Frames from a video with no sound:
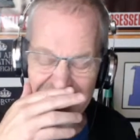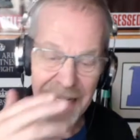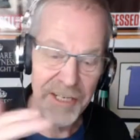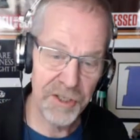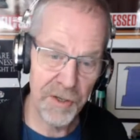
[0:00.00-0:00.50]
I
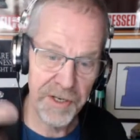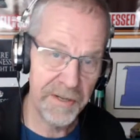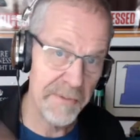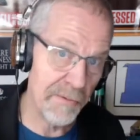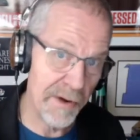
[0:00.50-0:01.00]
showed it to
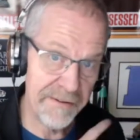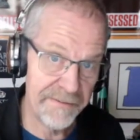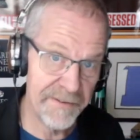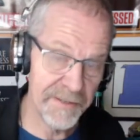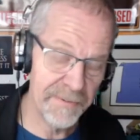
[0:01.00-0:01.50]
my wife
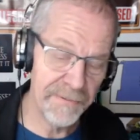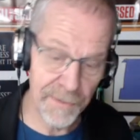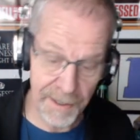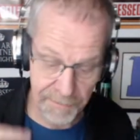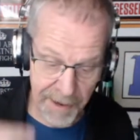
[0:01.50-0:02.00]
just before I
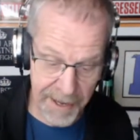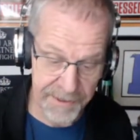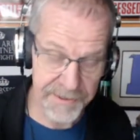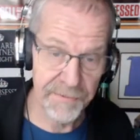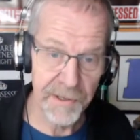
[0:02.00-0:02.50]
ran
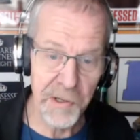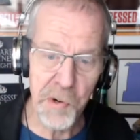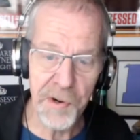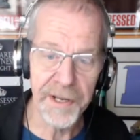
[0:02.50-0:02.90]
this recording.